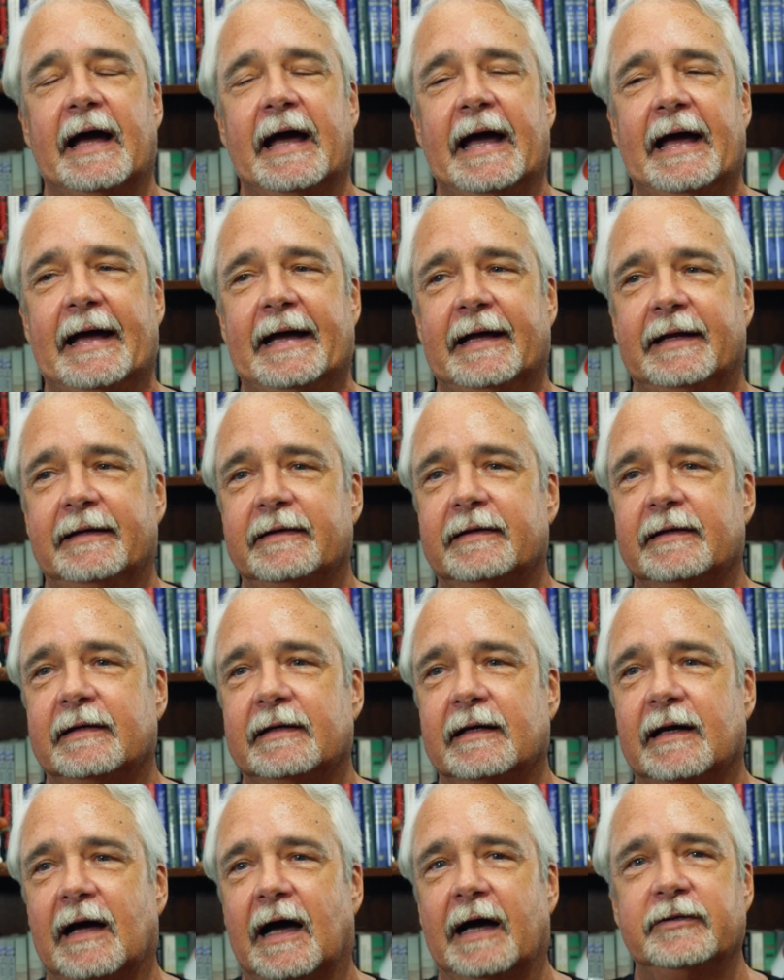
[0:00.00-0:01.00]
And
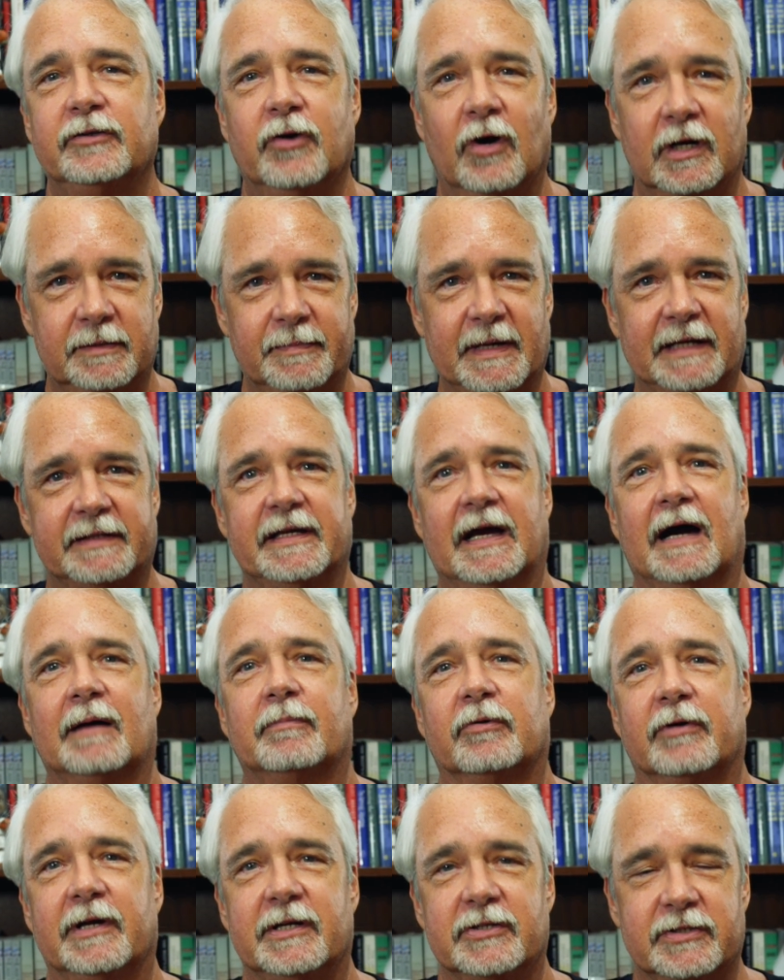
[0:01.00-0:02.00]
I talked about the
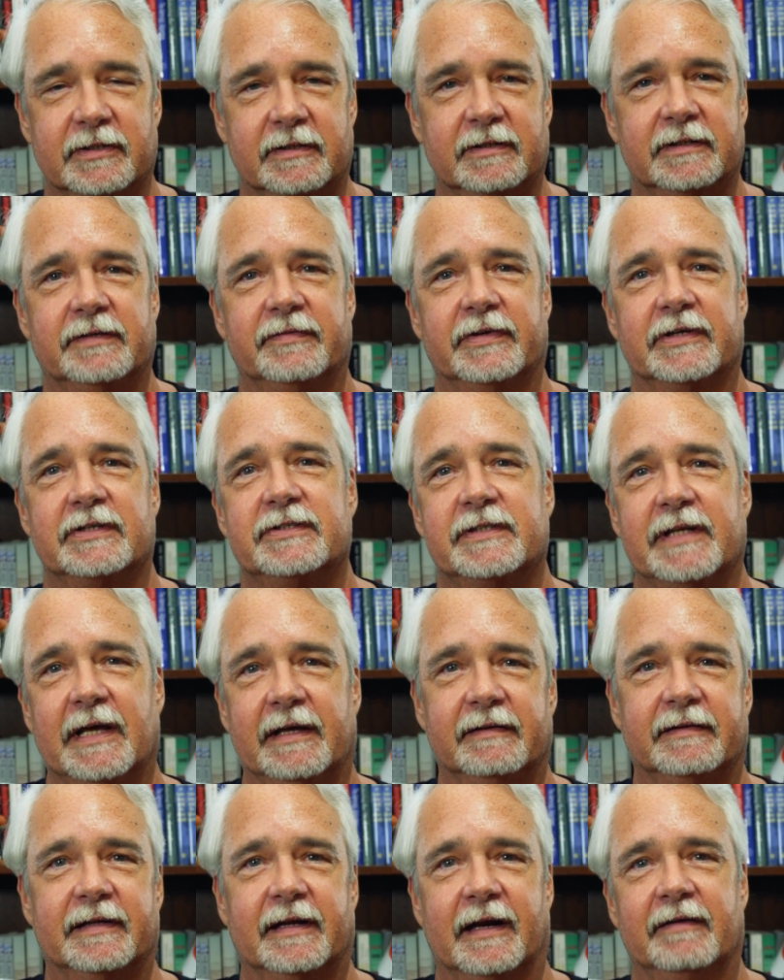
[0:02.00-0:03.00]
operation to the
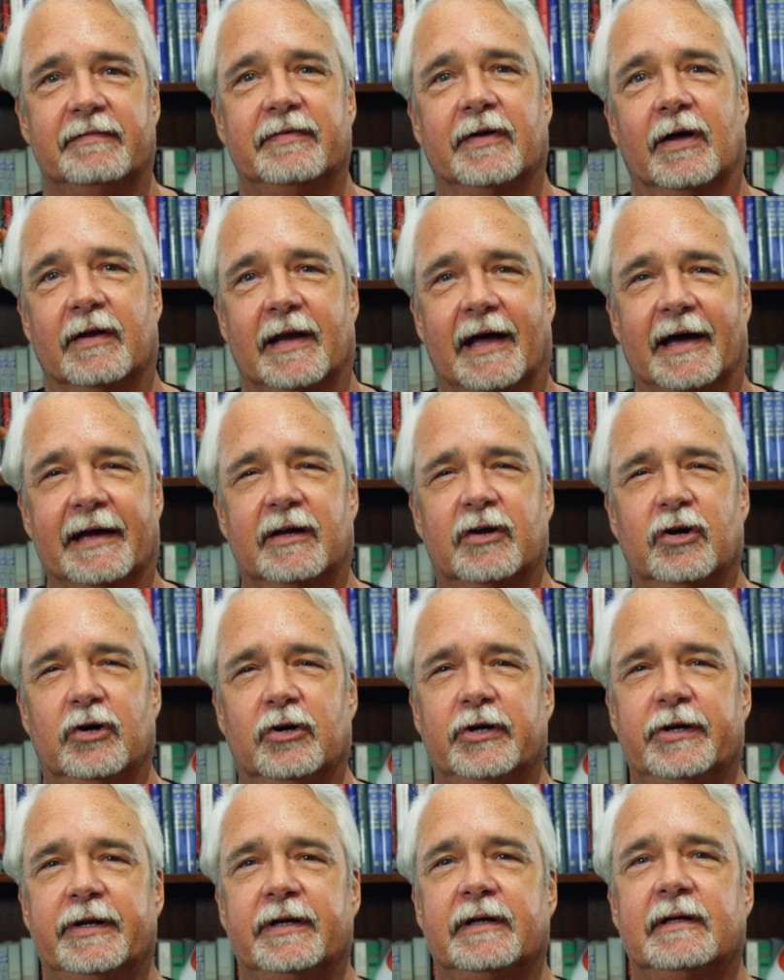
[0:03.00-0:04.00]
extent that I felt I
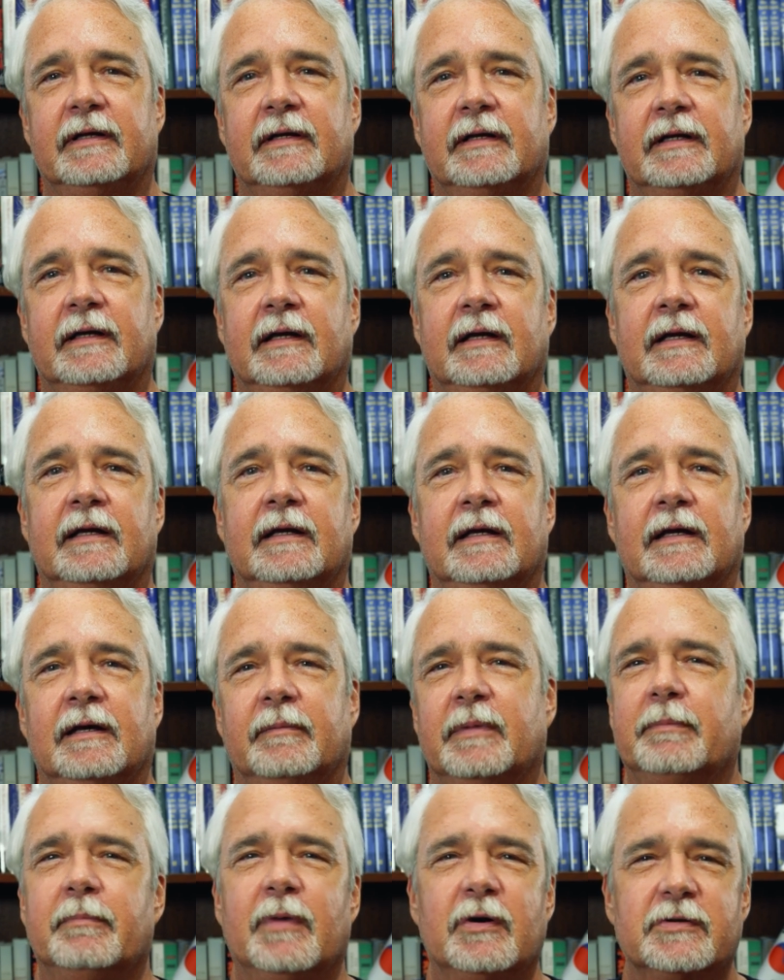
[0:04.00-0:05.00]
could. I
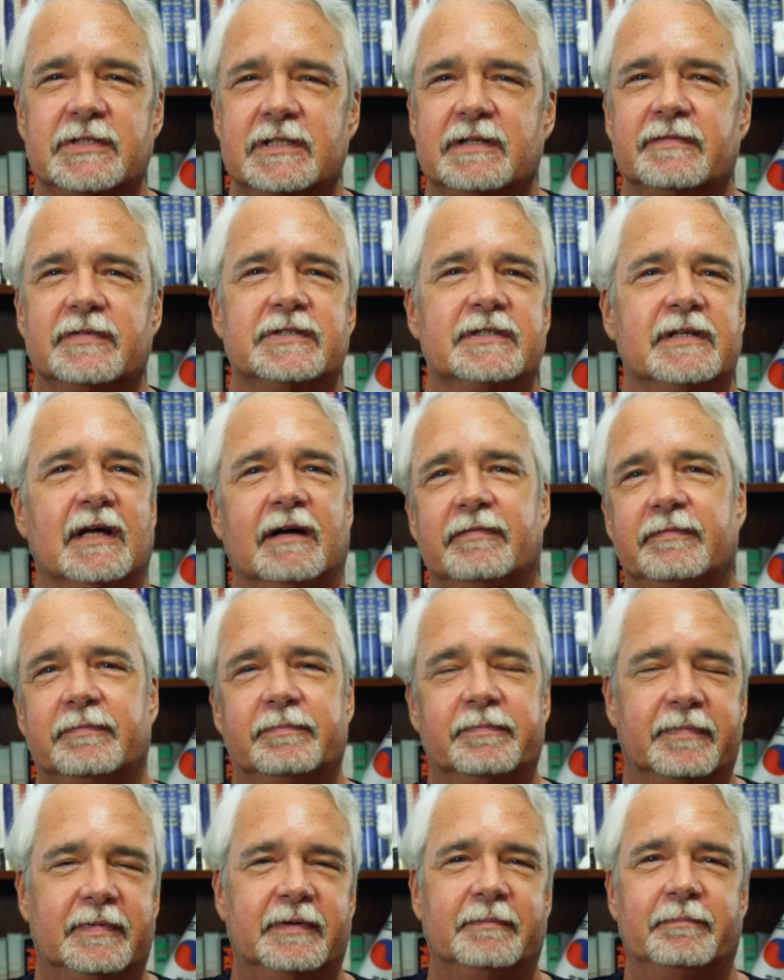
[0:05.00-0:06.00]
mean, most of the stuff
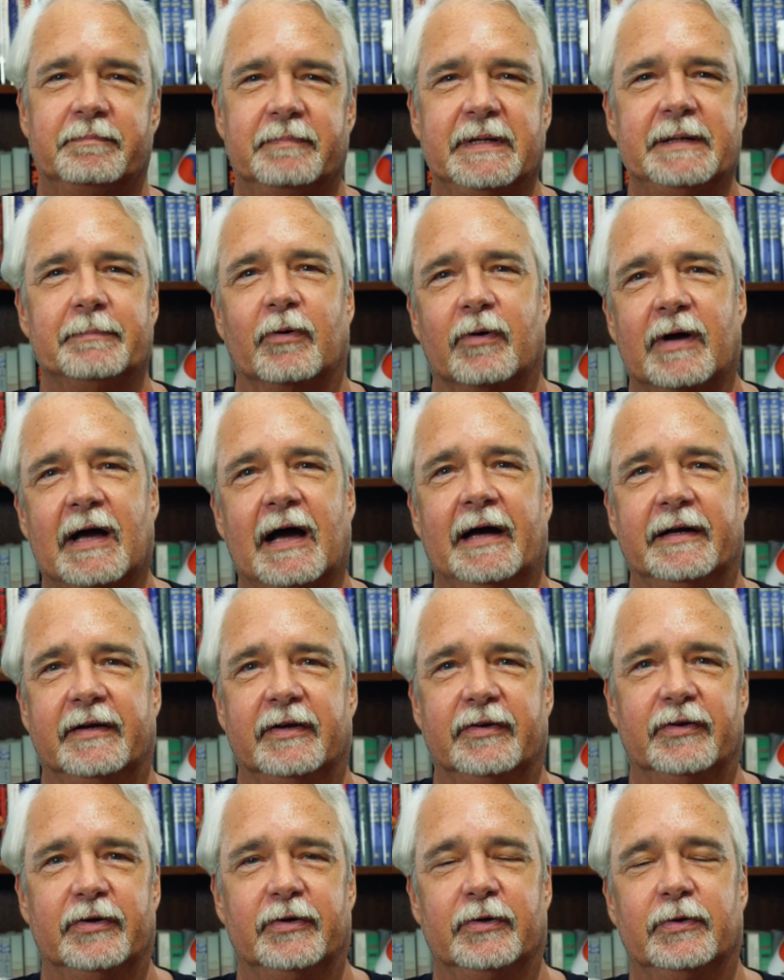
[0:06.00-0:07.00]
people kind
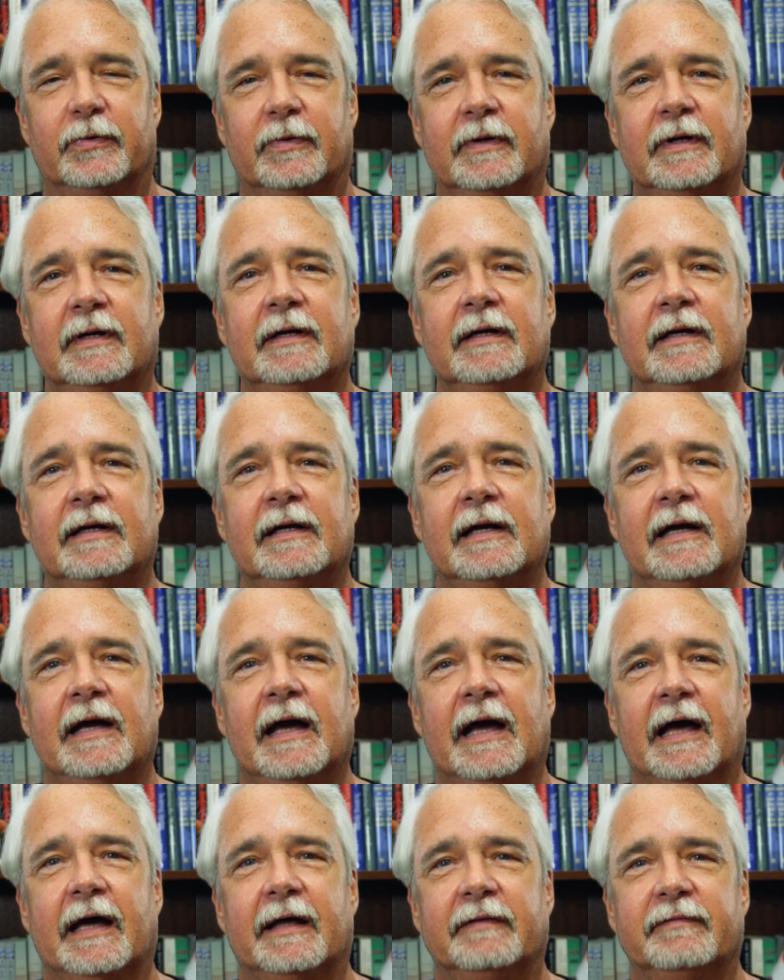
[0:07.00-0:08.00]
of knew,
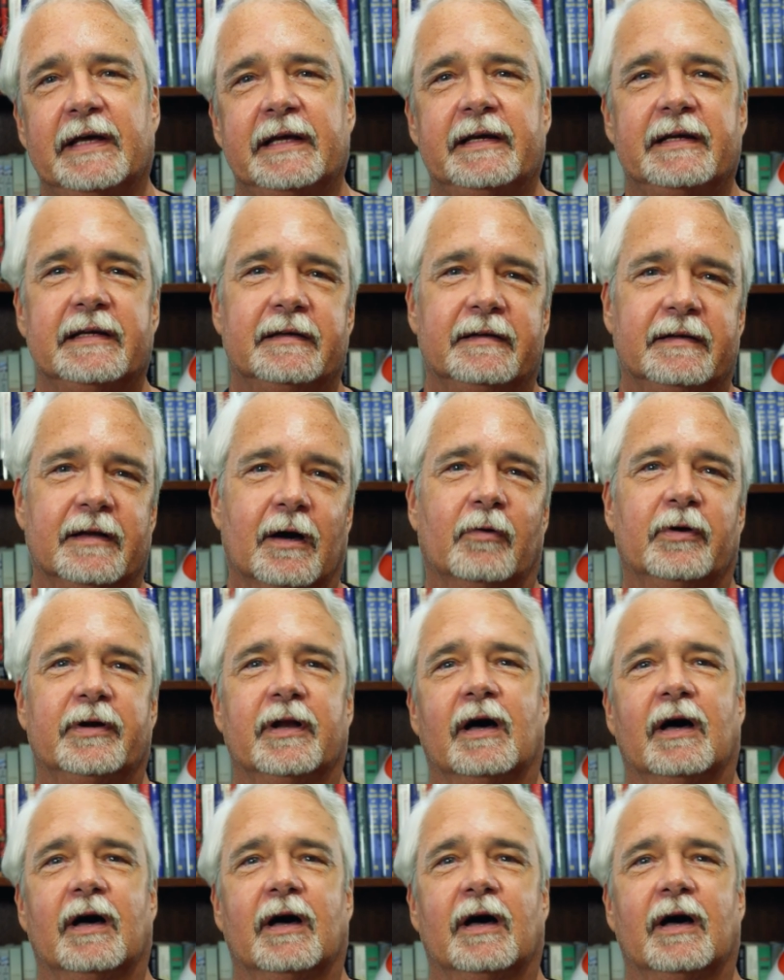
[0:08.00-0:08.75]
and they didn't know